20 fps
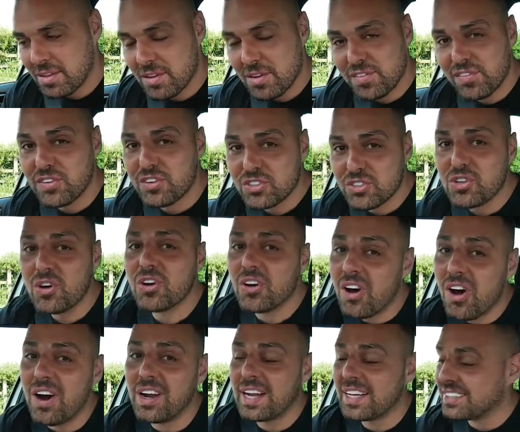For a stock
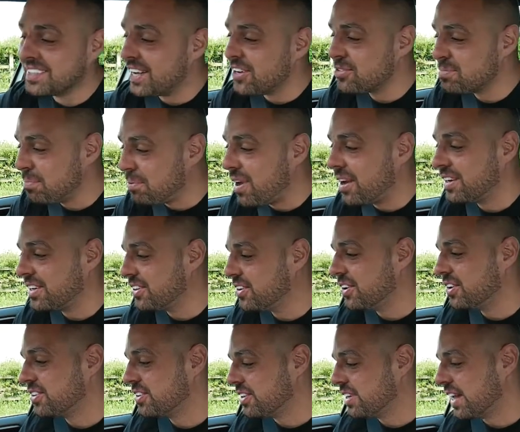car, that sounds bloody
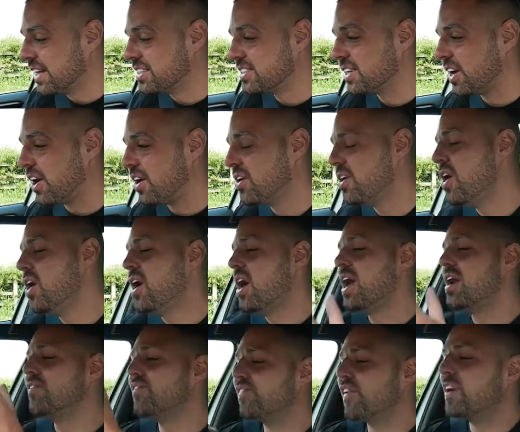good, doesn't it? So
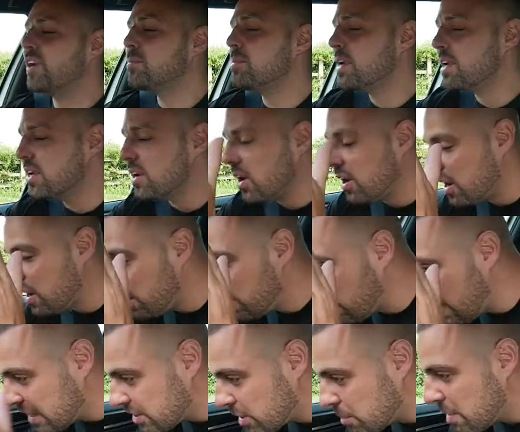in front of me,
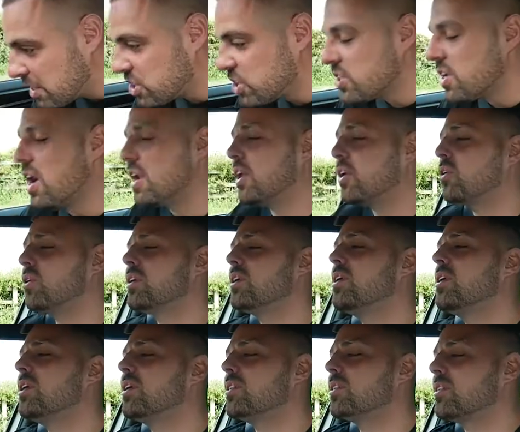as I mentioned earlier, I've got
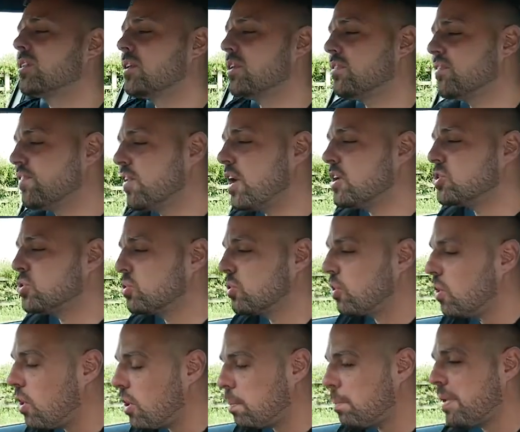the virtual
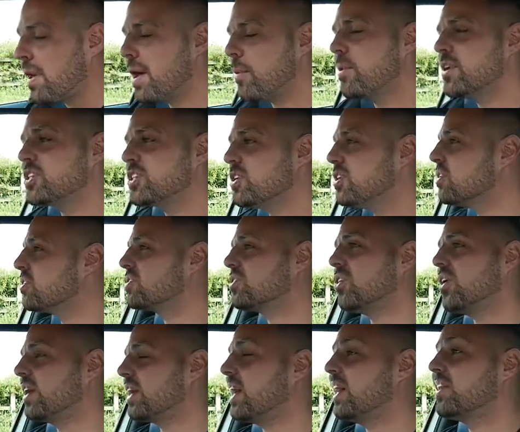cockpit, which looks
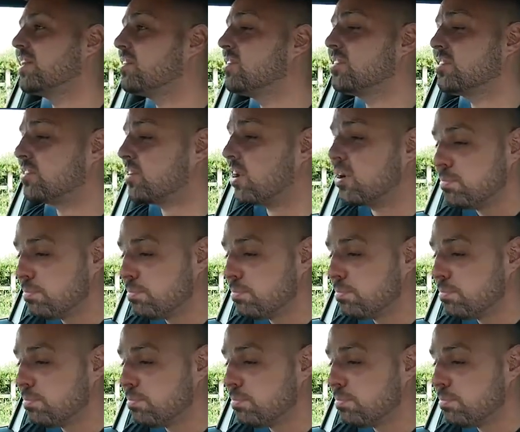like it just don't